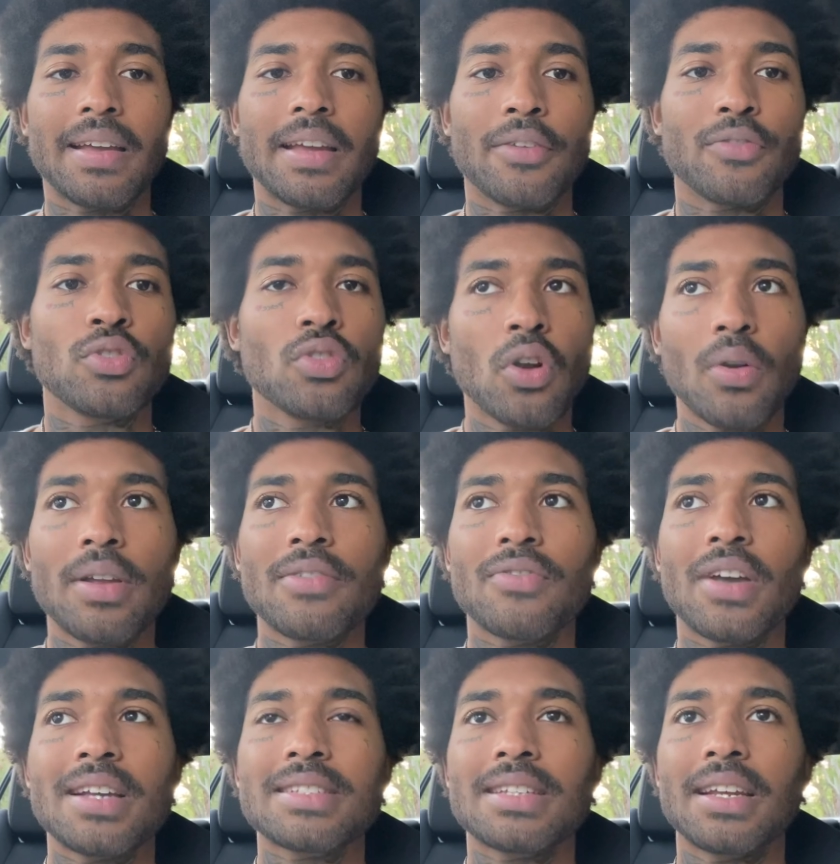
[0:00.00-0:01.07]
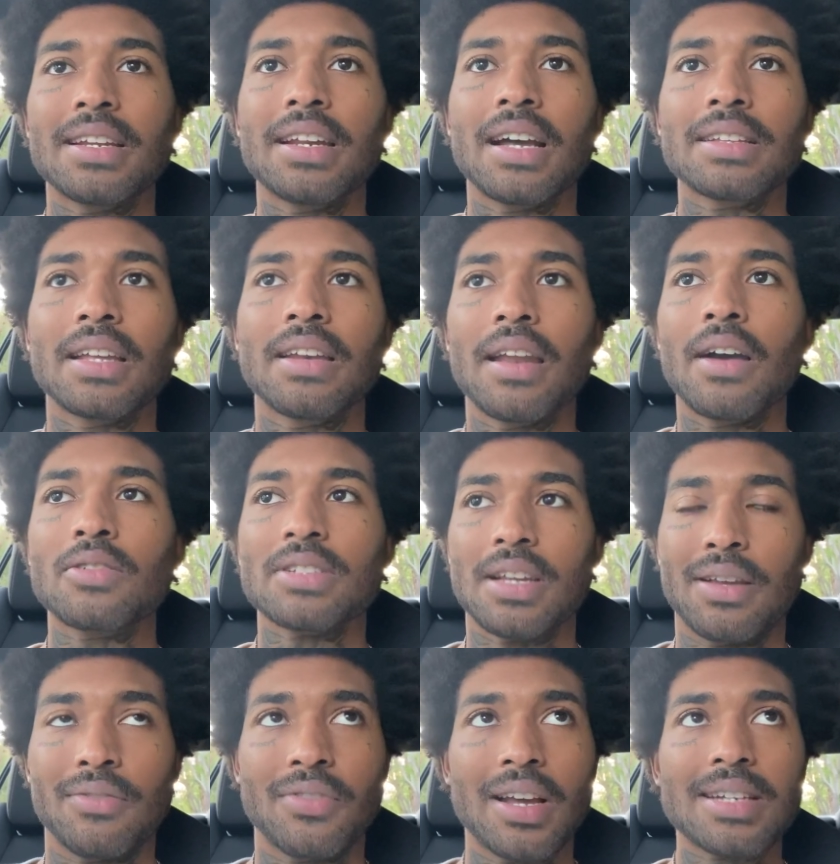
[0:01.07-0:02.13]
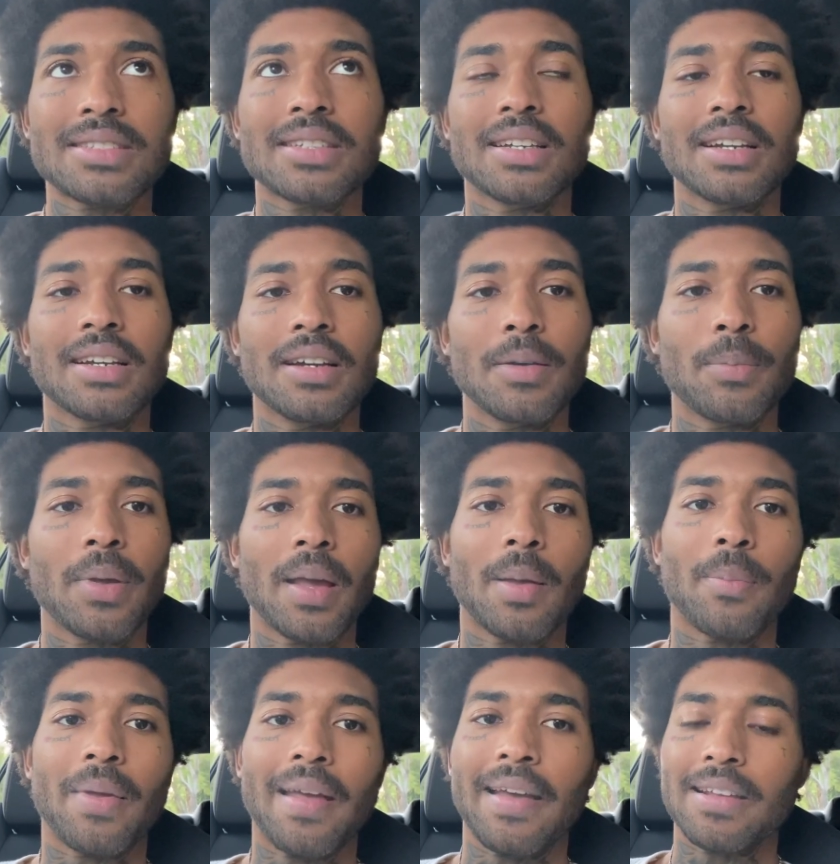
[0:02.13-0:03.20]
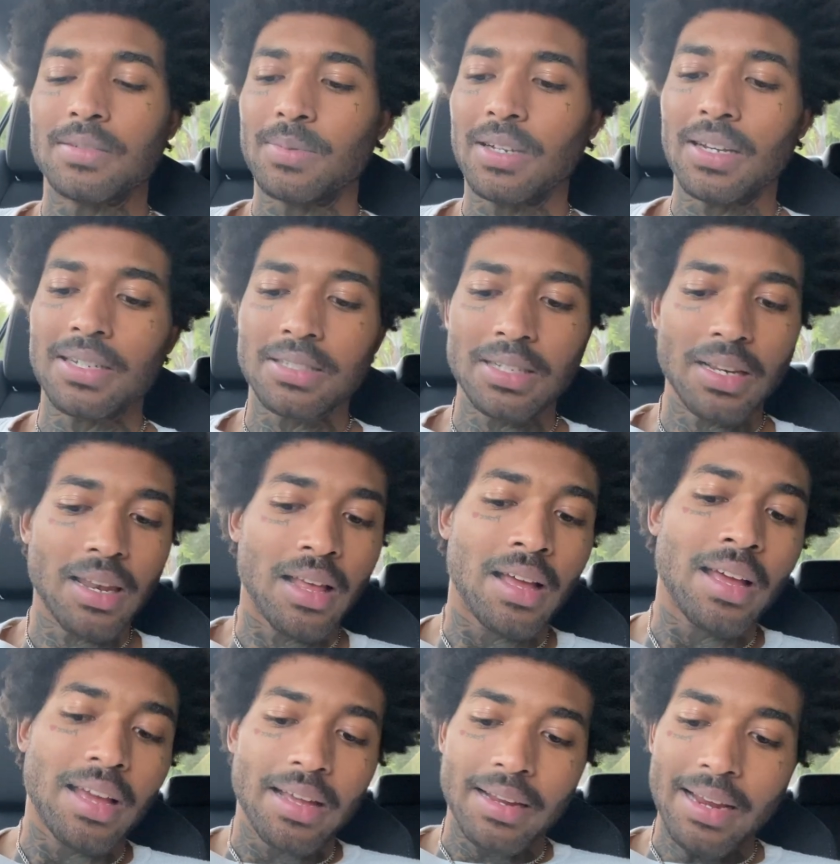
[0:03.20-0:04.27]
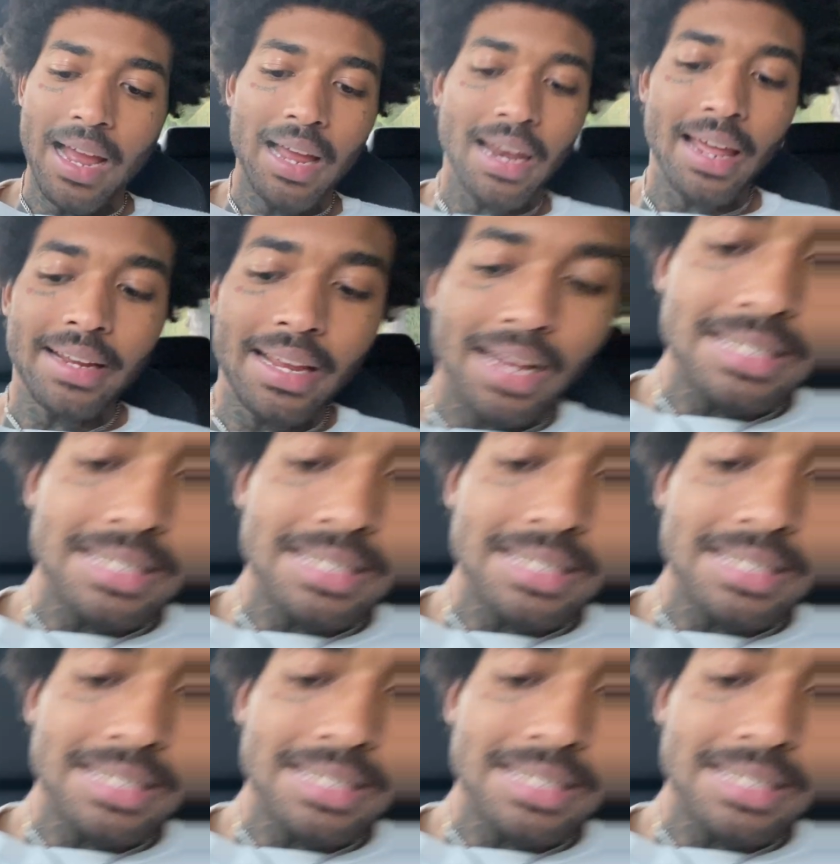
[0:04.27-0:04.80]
if you don't invest in nothing else, invest in a good pair of pants because yeah, like y'all